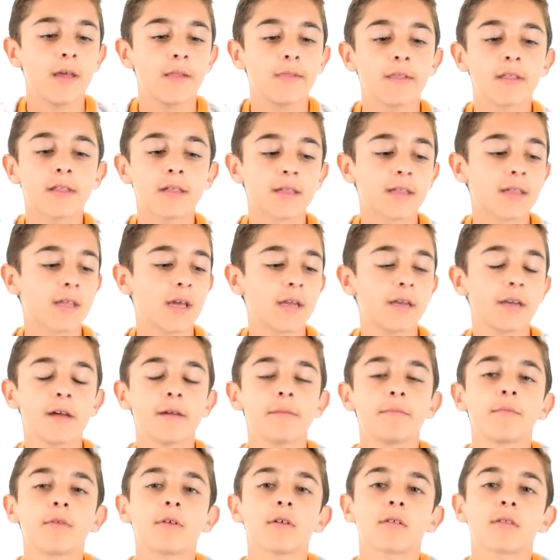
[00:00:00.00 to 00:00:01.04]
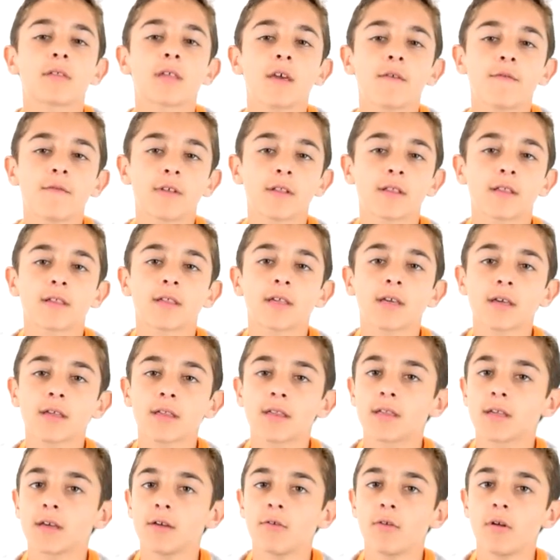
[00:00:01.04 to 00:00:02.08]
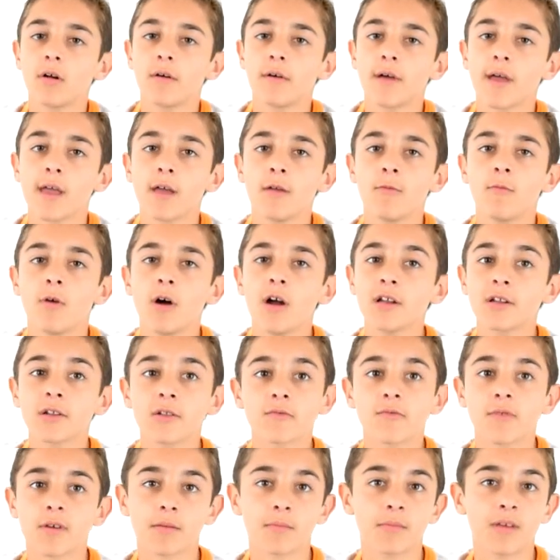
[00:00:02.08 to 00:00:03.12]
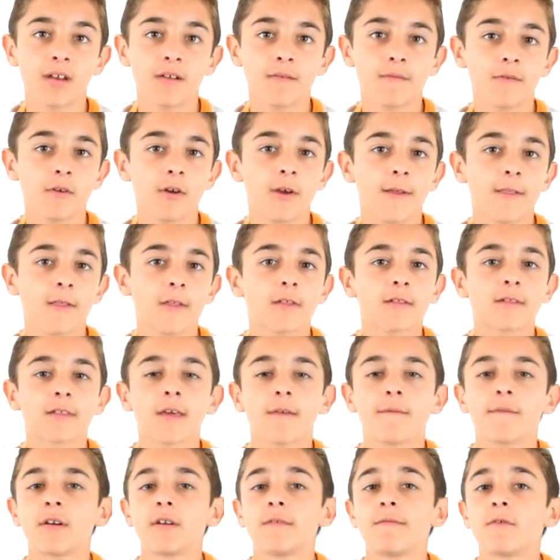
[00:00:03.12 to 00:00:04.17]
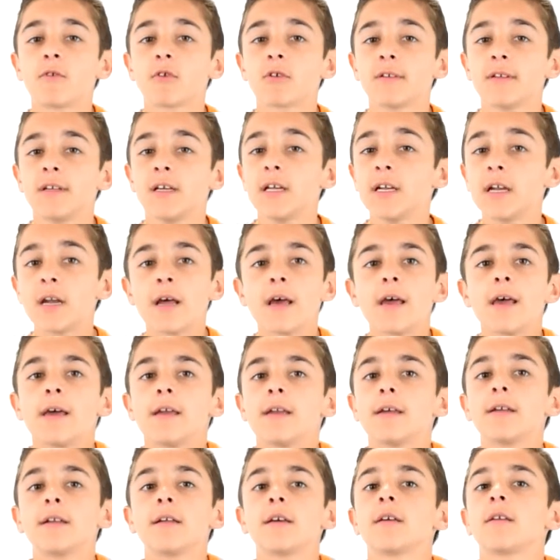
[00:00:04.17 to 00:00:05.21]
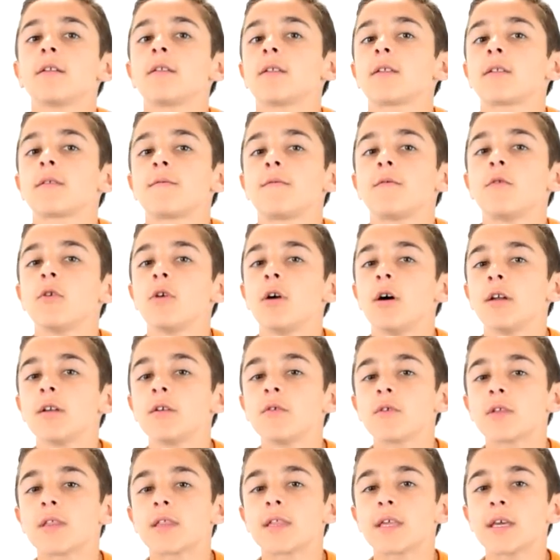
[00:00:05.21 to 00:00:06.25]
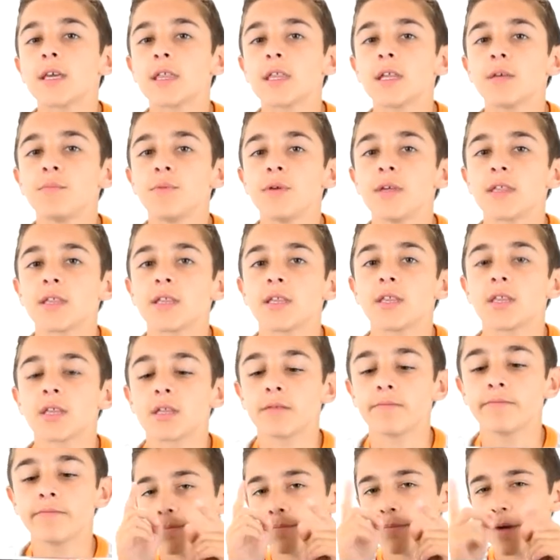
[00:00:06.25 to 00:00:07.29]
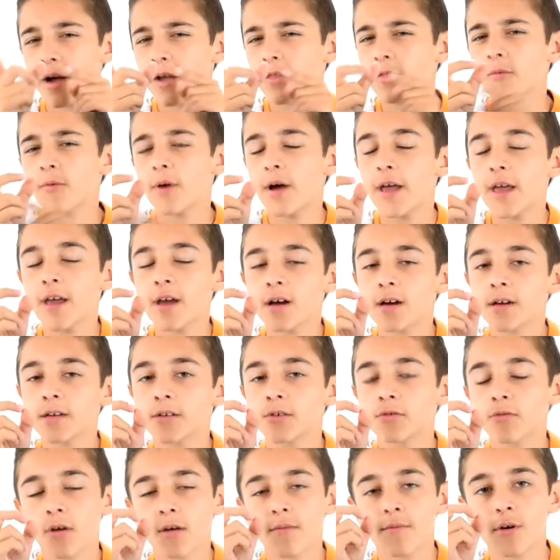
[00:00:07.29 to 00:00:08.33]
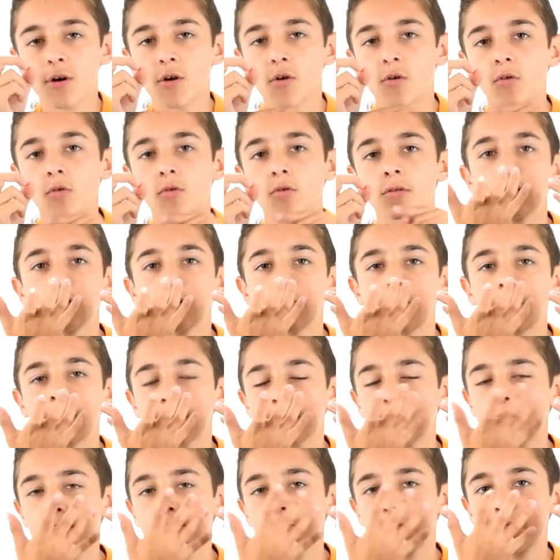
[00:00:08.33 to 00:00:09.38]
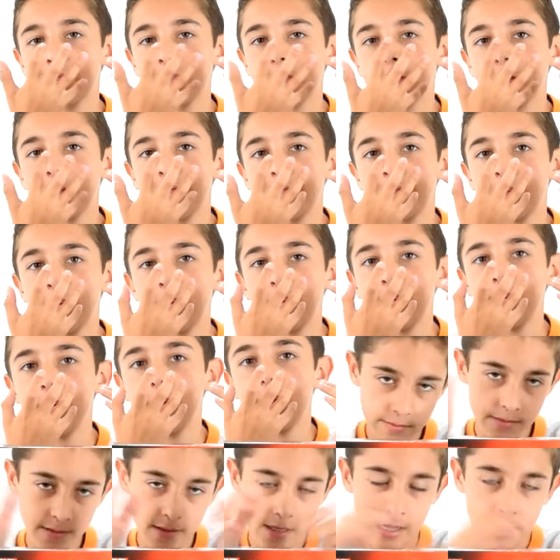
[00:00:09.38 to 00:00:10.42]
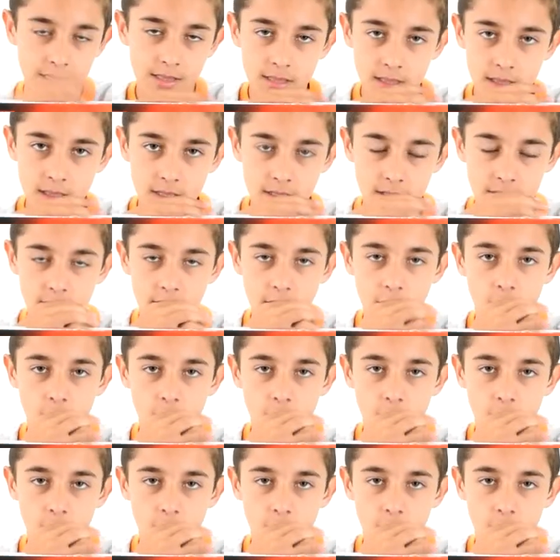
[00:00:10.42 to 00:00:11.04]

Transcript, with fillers: This is at number 76081. Its recommended rate is 714. It is 460 pieces. By the way, I do have a cold. If I sound stuffy, that's the